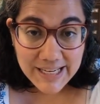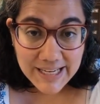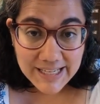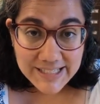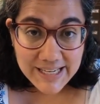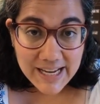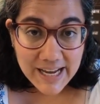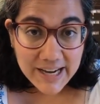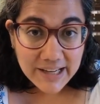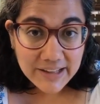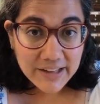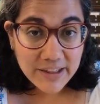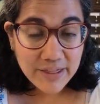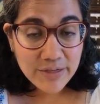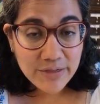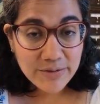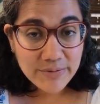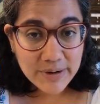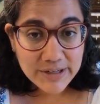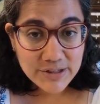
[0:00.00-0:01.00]
textile
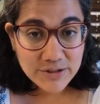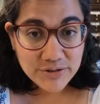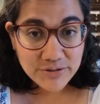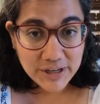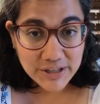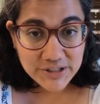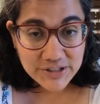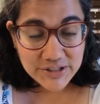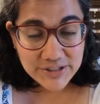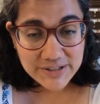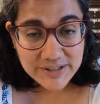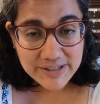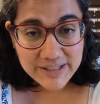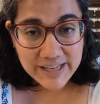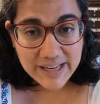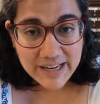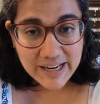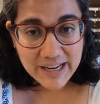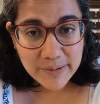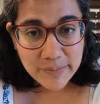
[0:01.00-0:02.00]
and thread treasures
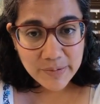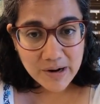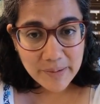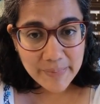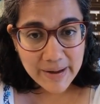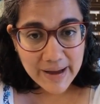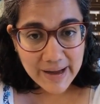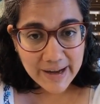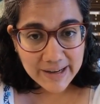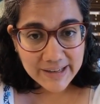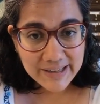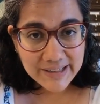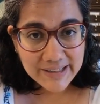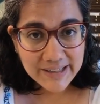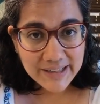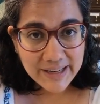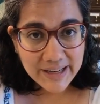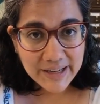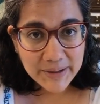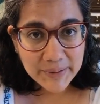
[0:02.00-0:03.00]
that I brought back
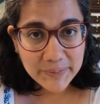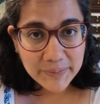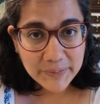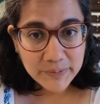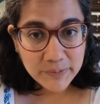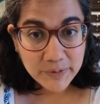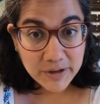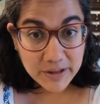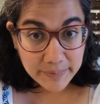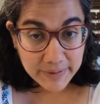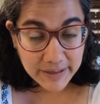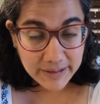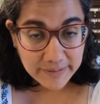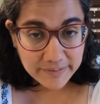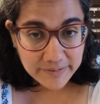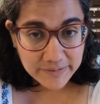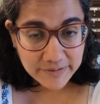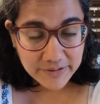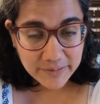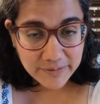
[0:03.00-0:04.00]
with me
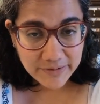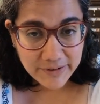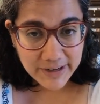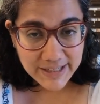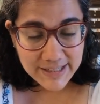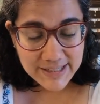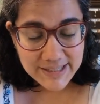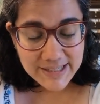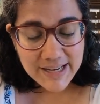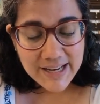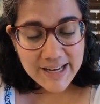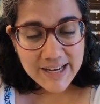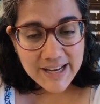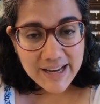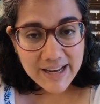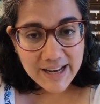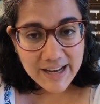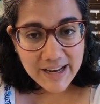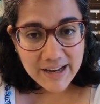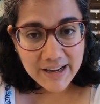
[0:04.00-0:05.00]
from France.
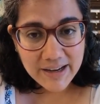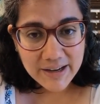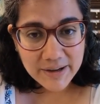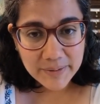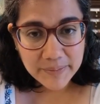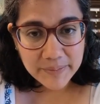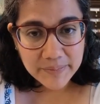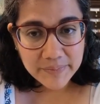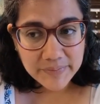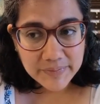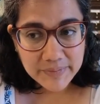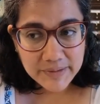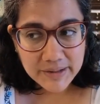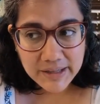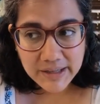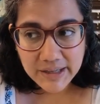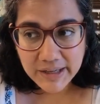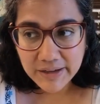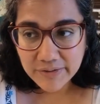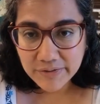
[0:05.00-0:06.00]
Hey
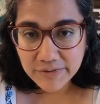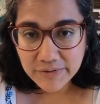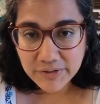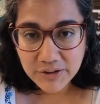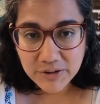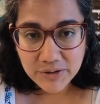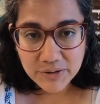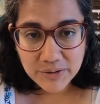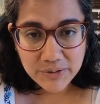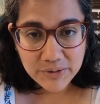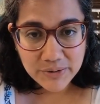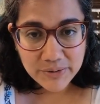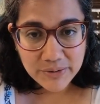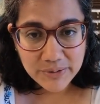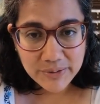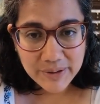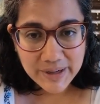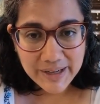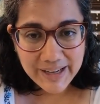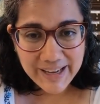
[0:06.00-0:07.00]

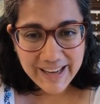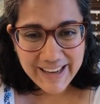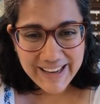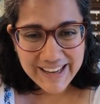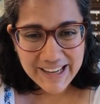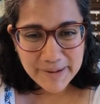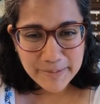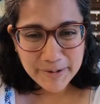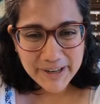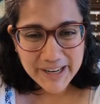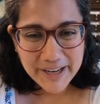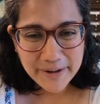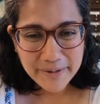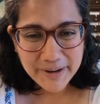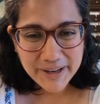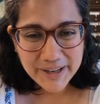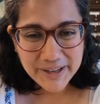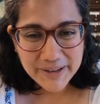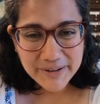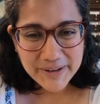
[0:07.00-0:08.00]
Kimona,
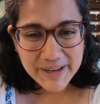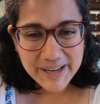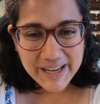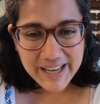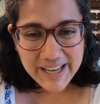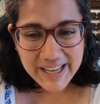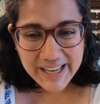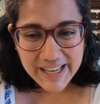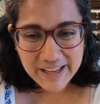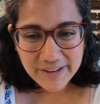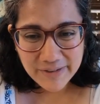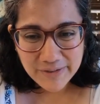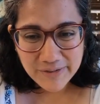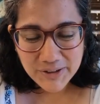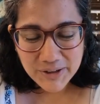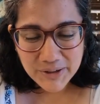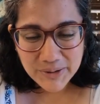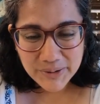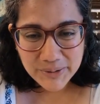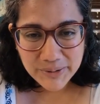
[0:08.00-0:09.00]
how are you?
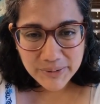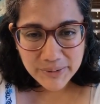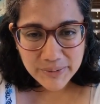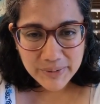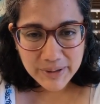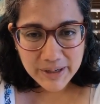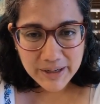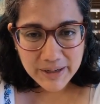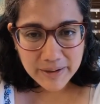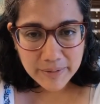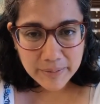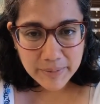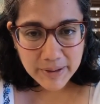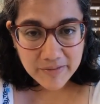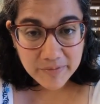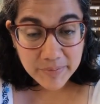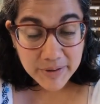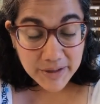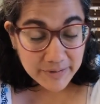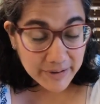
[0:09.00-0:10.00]
If you
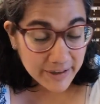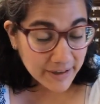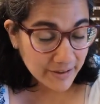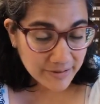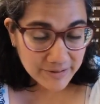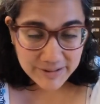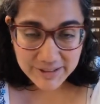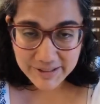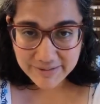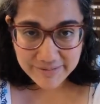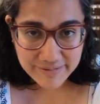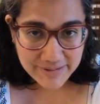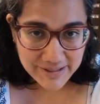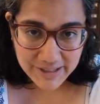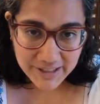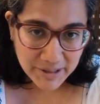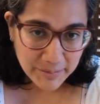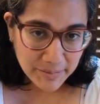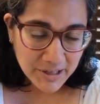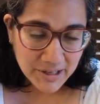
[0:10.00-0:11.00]
have been around
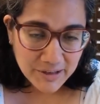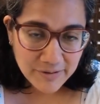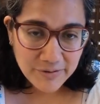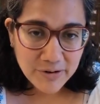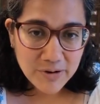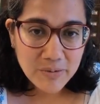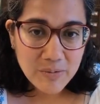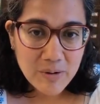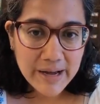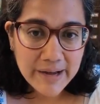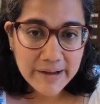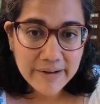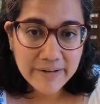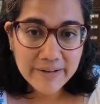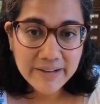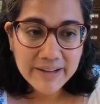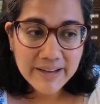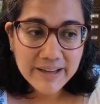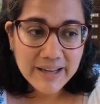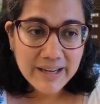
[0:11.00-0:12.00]
Snuggly Monkey for a
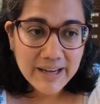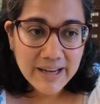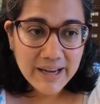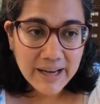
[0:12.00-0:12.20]
while,